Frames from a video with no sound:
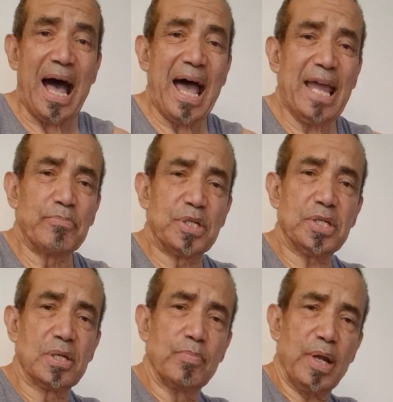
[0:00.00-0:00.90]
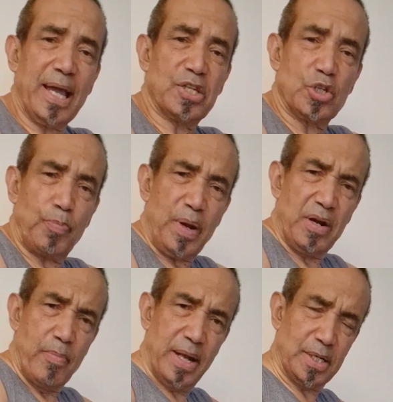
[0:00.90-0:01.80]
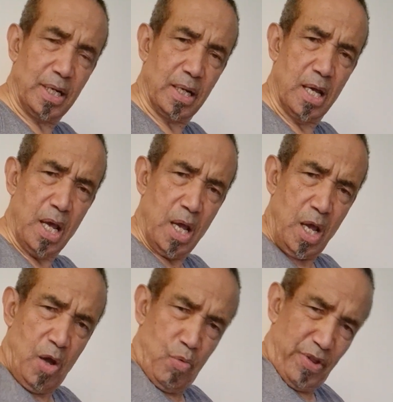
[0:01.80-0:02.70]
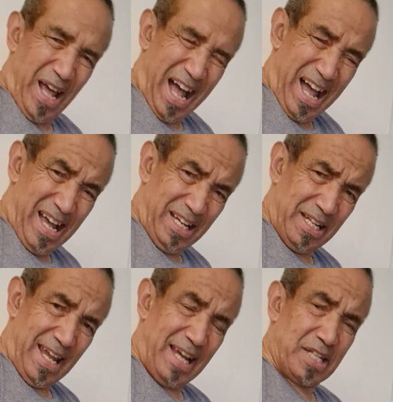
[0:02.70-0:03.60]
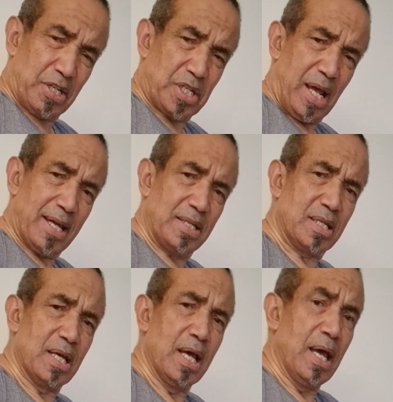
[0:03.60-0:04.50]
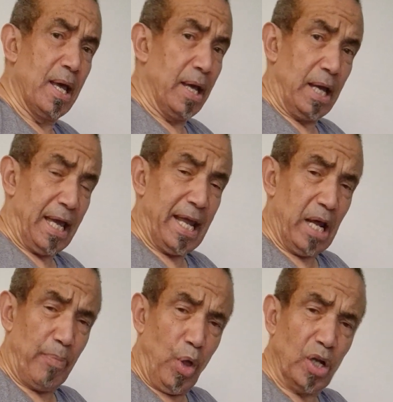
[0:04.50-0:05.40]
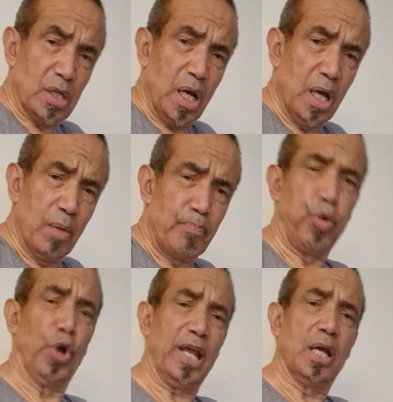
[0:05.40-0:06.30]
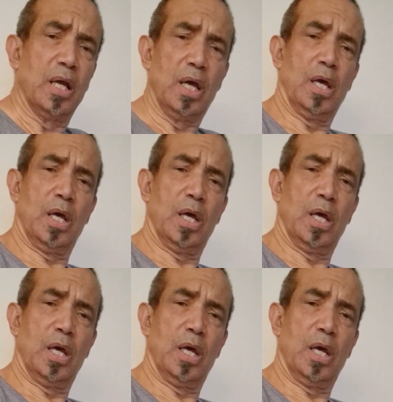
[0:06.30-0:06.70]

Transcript: I'm just simply experimenting with hard exercise, and I'm not pulling